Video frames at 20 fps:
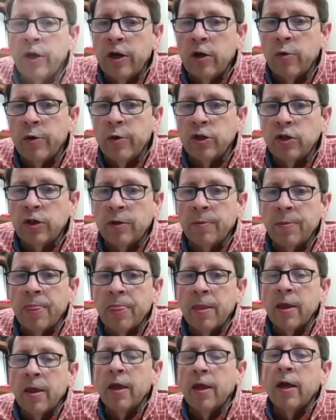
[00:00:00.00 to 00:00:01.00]
question.
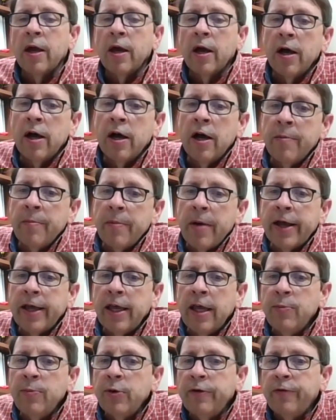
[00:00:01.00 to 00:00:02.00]
Um, I
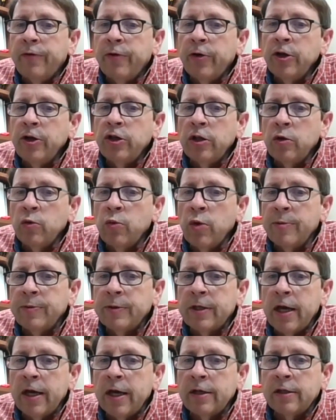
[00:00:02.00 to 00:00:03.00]
keep referring to the
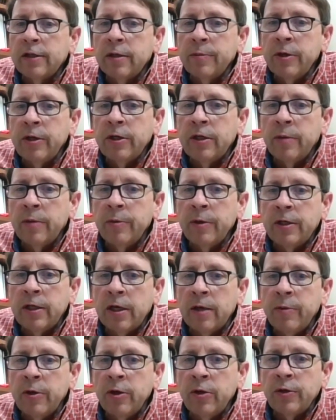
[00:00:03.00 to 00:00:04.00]
website
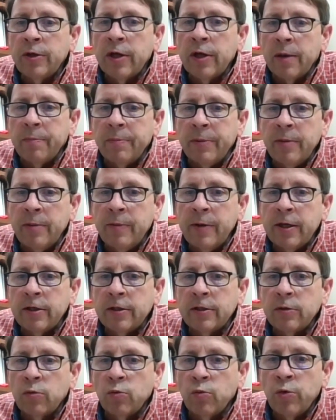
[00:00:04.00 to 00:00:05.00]

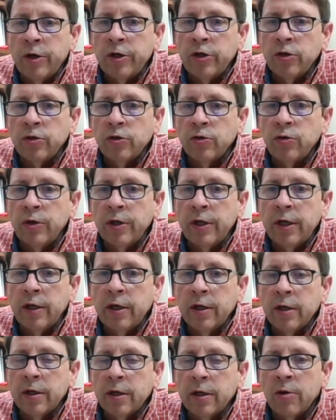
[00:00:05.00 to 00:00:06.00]
www.bbsregistry
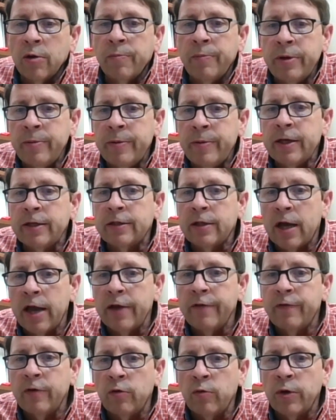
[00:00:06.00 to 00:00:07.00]
or
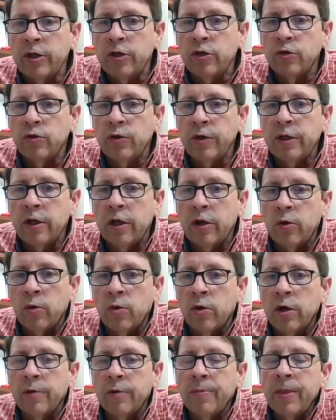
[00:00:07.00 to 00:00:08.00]

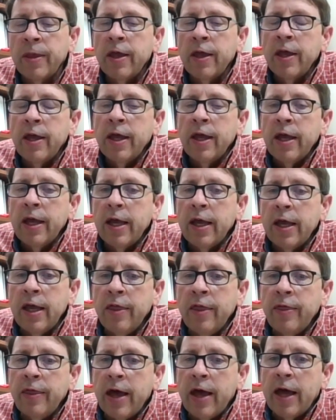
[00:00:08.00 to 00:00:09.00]
bbs-registry.org.
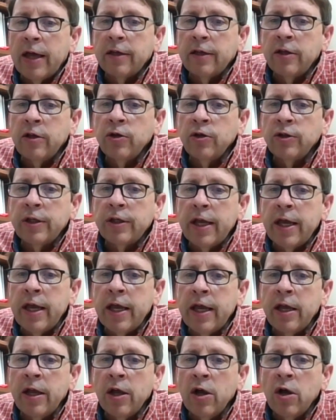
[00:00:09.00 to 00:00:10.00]
In that, there's
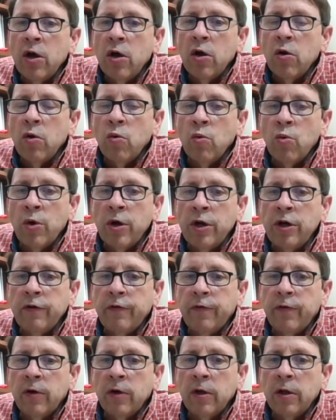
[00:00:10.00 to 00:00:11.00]
a
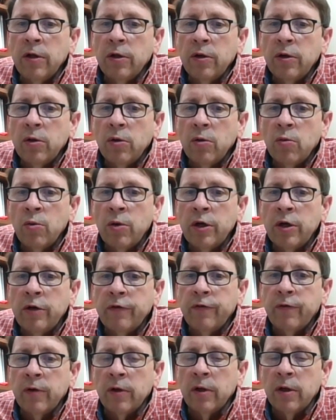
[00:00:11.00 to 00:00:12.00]
wonderful,
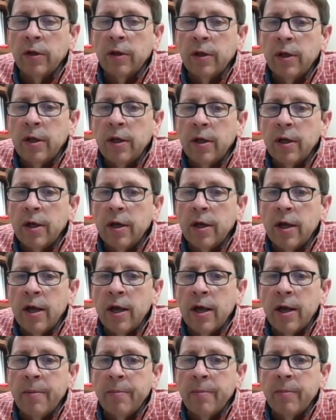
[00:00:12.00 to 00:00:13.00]
wonderful
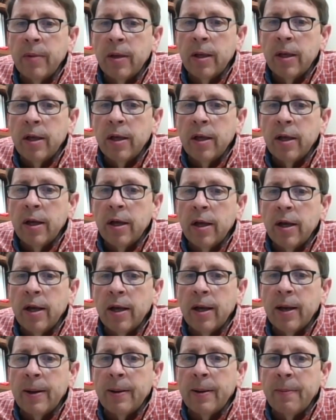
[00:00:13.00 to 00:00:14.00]
um,
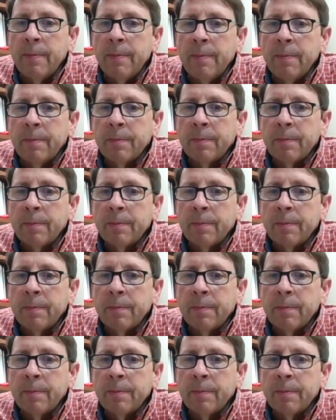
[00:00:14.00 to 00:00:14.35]
um,